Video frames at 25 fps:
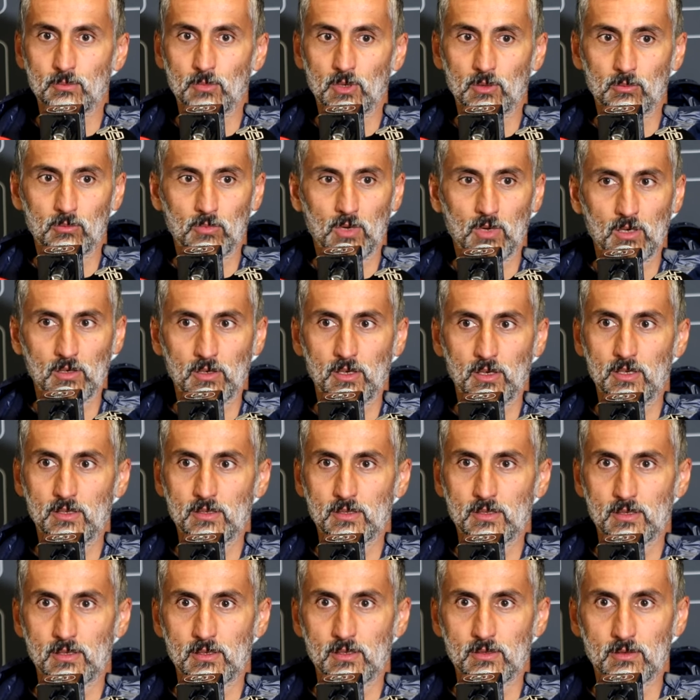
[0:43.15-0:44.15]
main
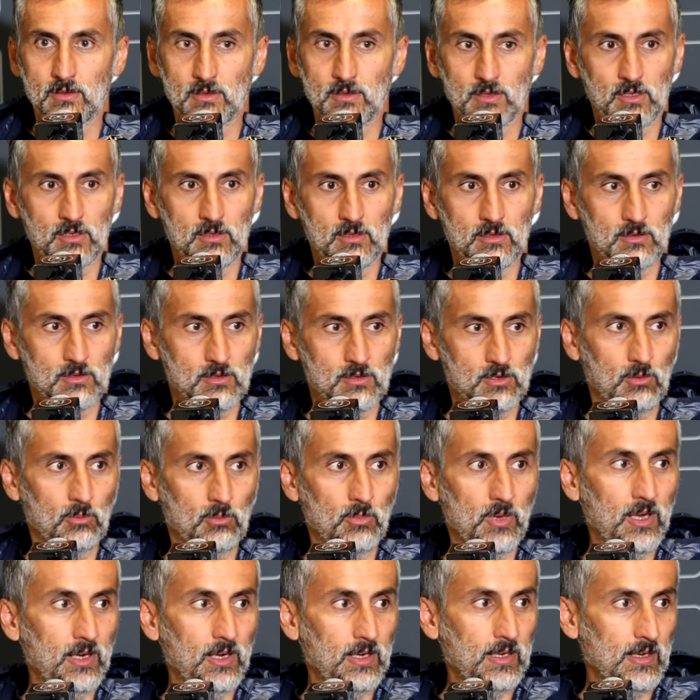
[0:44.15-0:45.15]
markings in
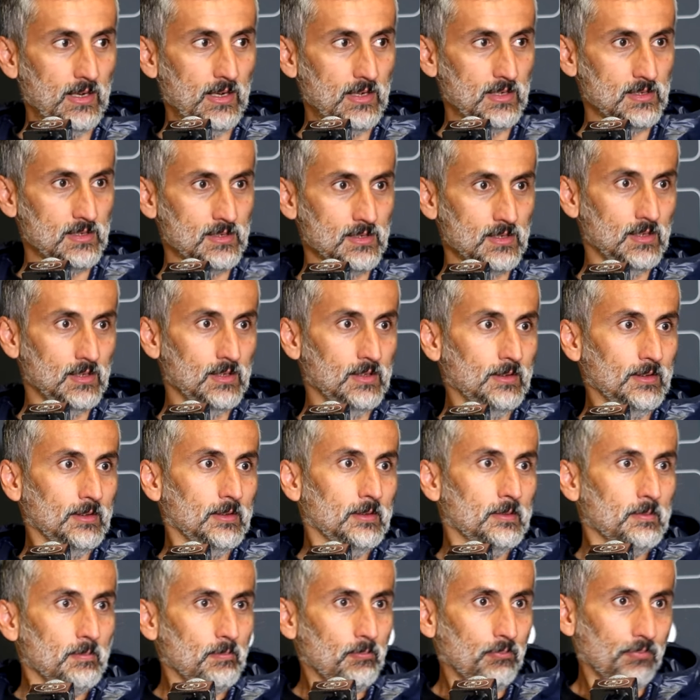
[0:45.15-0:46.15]
some areas,
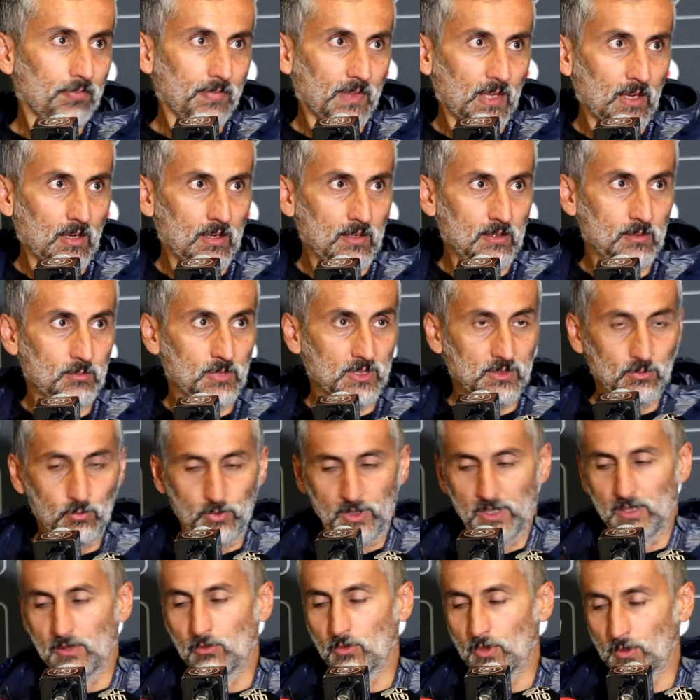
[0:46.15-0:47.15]
but
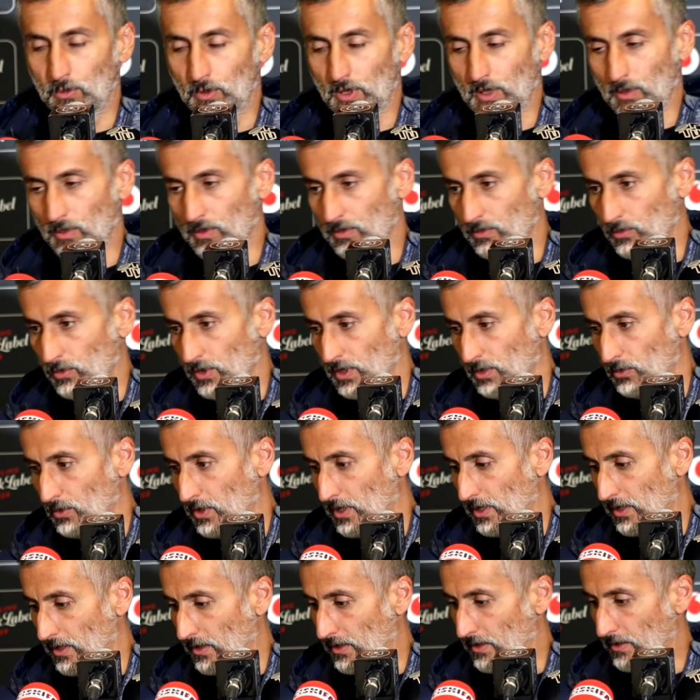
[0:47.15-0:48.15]
we
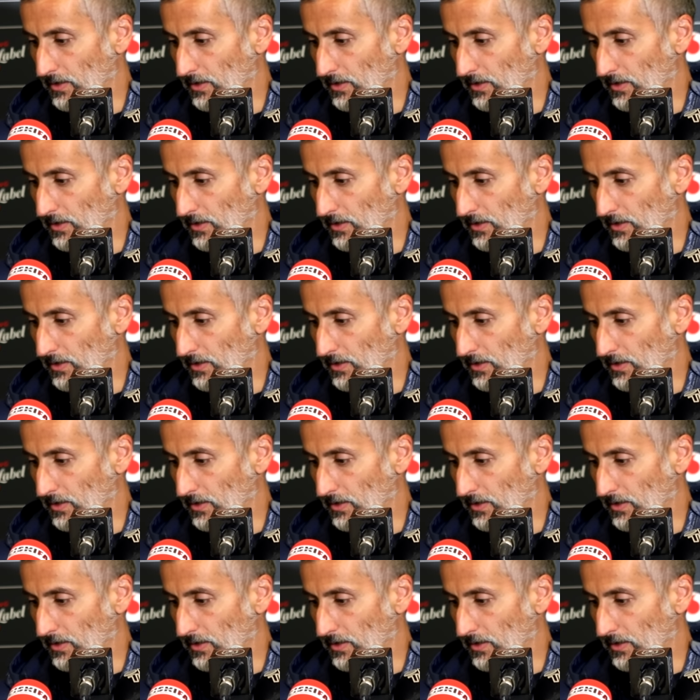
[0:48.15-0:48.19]
were